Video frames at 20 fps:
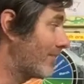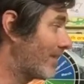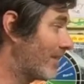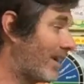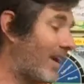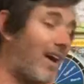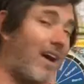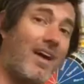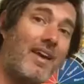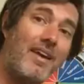
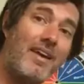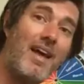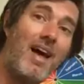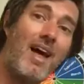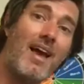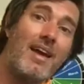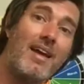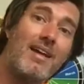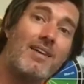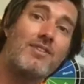
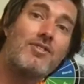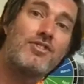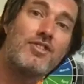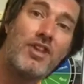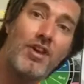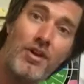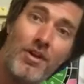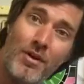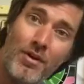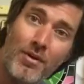Anaya
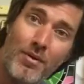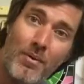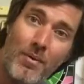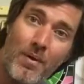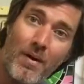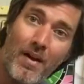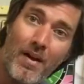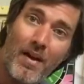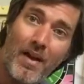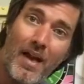too
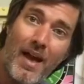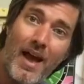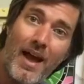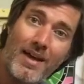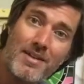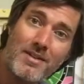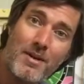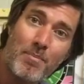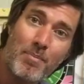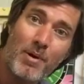has a
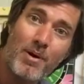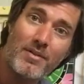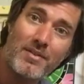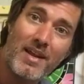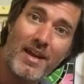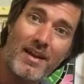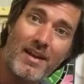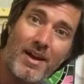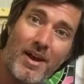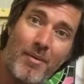birthday
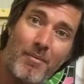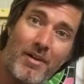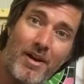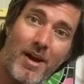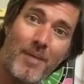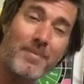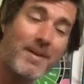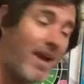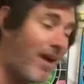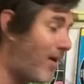coming up.
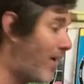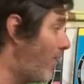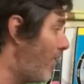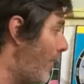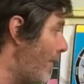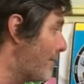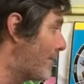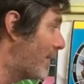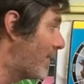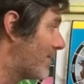Yeah, her
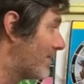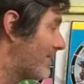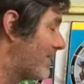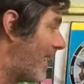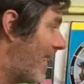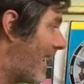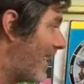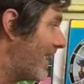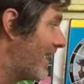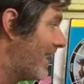
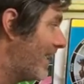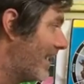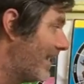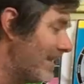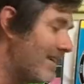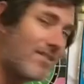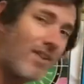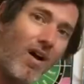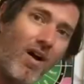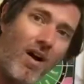birthday is
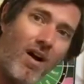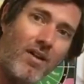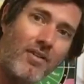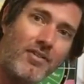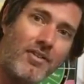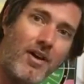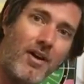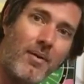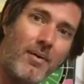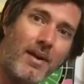
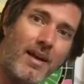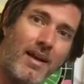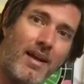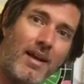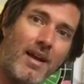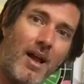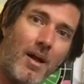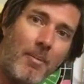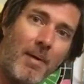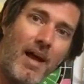also in
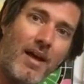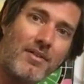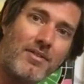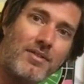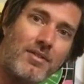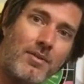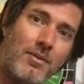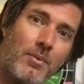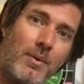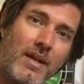about 2
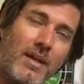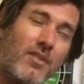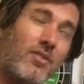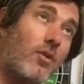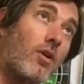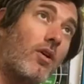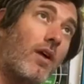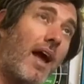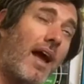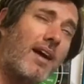weeks. Or
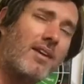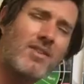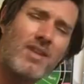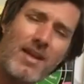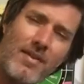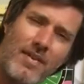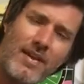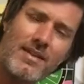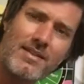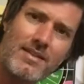actually, I
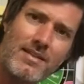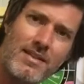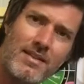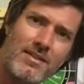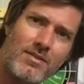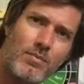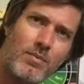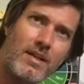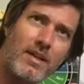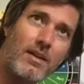think it's this
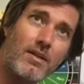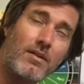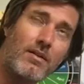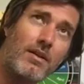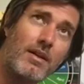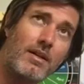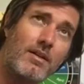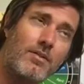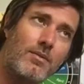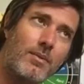week or
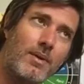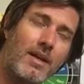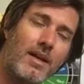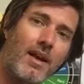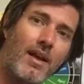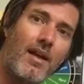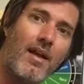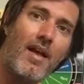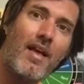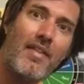next week.
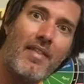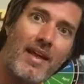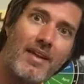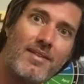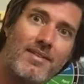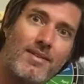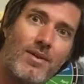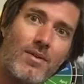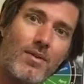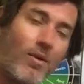That's
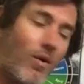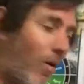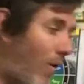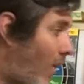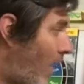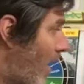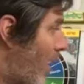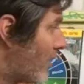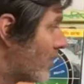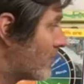so cool.
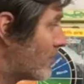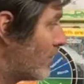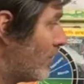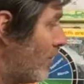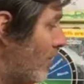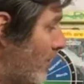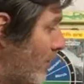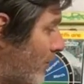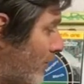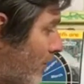2
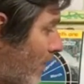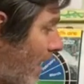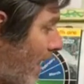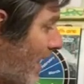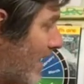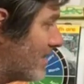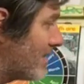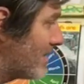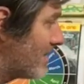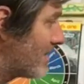
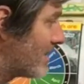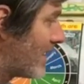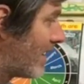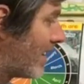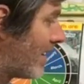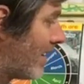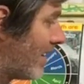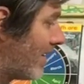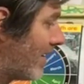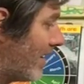friends
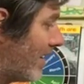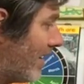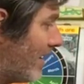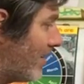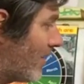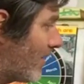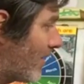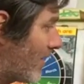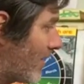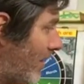in
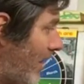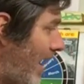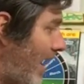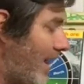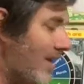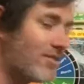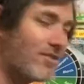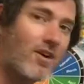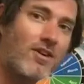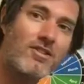our class
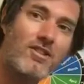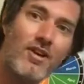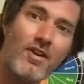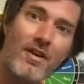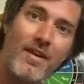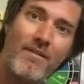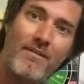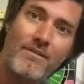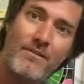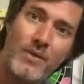are turning
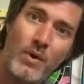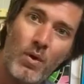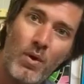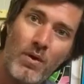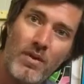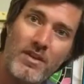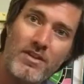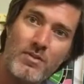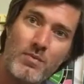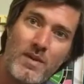4
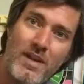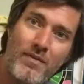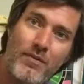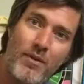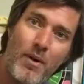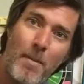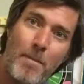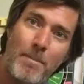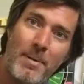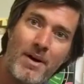this week for a
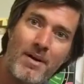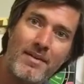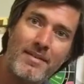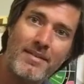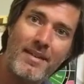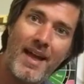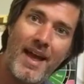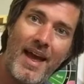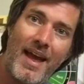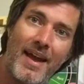
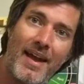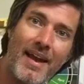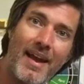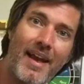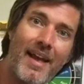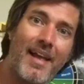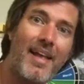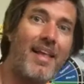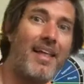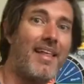birthday.
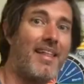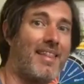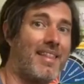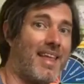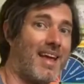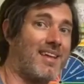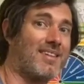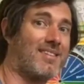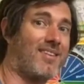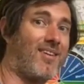
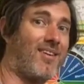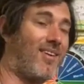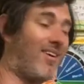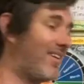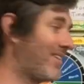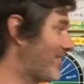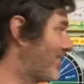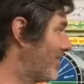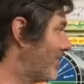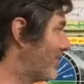That's awesome.